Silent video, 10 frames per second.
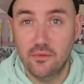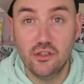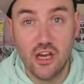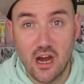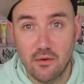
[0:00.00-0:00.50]

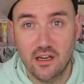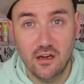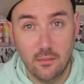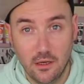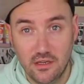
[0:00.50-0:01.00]
sharing and
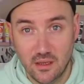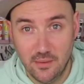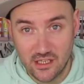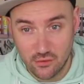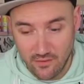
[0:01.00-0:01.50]
uploading a
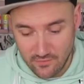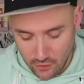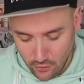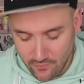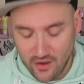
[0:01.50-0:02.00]
picture of
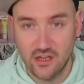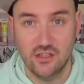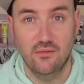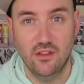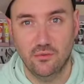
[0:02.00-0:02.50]
your
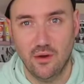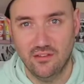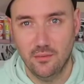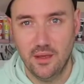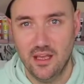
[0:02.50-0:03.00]
version of this
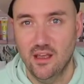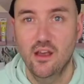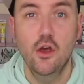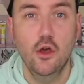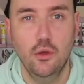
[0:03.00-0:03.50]
recipe,
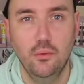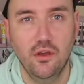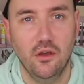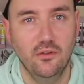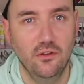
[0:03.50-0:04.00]
who
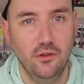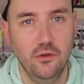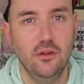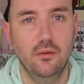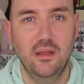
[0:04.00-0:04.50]
knows,
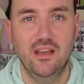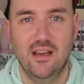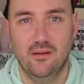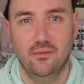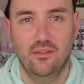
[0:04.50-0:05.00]
you could be
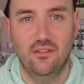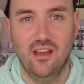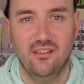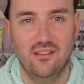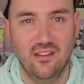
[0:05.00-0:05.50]
announced
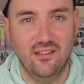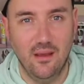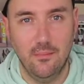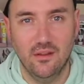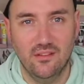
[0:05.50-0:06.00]
as
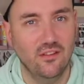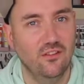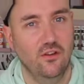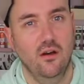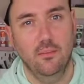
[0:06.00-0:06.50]
December's
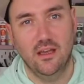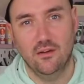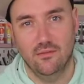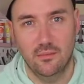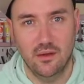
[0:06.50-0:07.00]
Star Baker
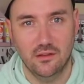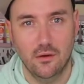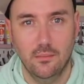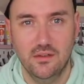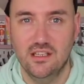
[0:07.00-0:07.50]
of the Month
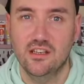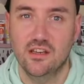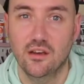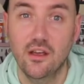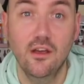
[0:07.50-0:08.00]

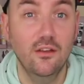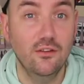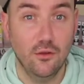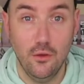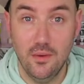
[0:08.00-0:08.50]
competition,
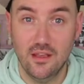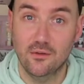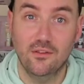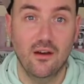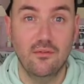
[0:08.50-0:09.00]
scooping
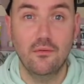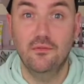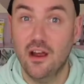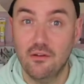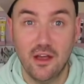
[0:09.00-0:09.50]
yourself your
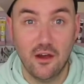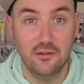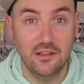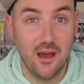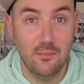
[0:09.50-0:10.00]
very
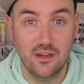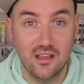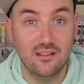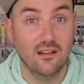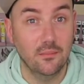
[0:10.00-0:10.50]
own Kenwood
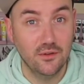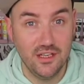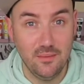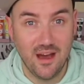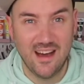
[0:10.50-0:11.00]
Kids Club
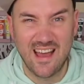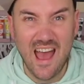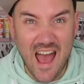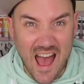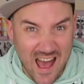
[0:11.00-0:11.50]
goodie bag
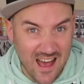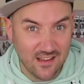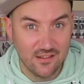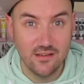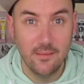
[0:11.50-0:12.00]

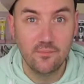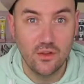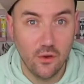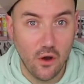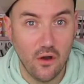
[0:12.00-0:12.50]
and
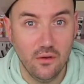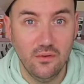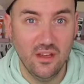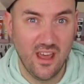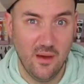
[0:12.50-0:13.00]
your
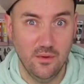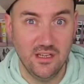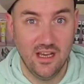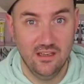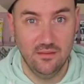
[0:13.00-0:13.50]
own Kenwood
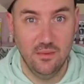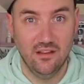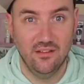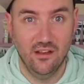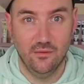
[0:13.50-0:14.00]
hand
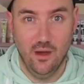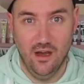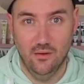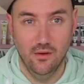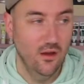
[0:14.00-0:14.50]
mixer as
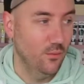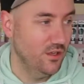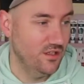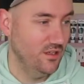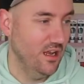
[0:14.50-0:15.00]
well,
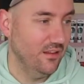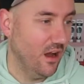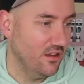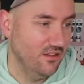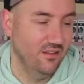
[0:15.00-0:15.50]
which
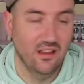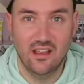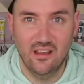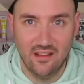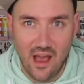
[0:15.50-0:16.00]
I just think
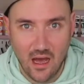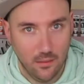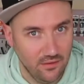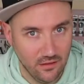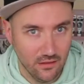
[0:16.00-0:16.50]
is
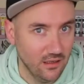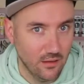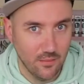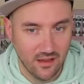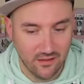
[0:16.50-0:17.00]
absolutely
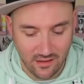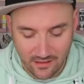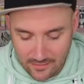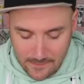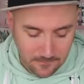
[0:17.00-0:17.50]
amazing.
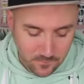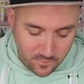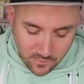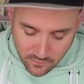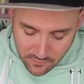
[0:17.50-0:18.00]

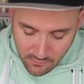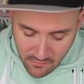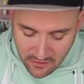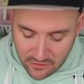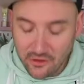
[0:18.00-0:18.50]

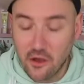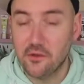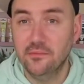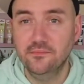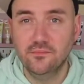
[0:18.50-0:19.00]

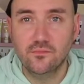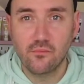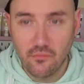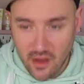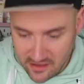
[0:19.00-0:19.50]
So,
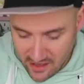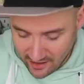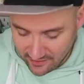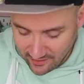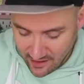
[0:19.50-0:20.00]

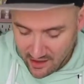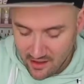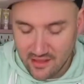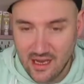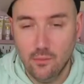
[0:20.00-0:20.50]
yes,
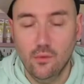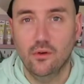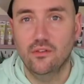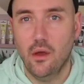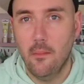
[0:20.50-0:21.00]
that
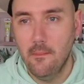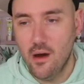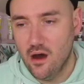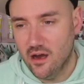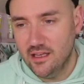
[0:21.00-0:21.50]
was
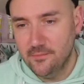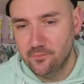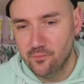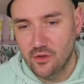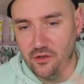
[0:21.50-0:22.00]
my
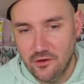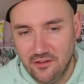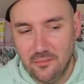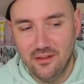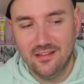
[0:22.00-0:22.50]

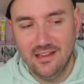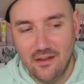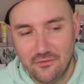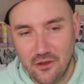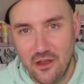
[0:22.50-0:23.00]
Christmas
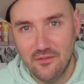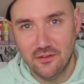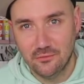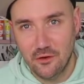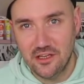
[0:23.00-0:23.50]

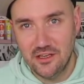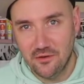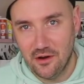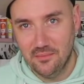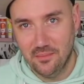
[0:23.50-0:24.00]
Leftovers Rocky
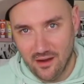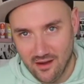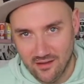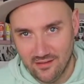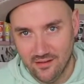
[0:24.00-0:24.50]
Road
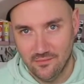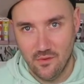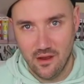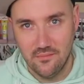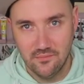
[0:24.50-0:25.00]
bars
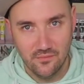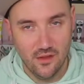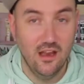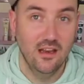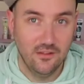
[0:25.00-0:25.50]

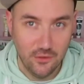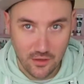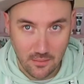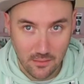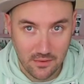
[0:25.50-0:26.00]
unless you
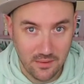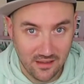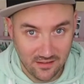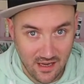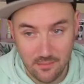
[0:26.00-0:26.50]
come up with a
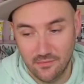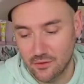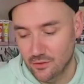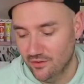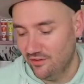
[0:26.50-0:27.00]
better name, of
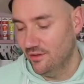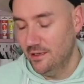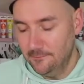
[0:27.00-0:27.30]
course,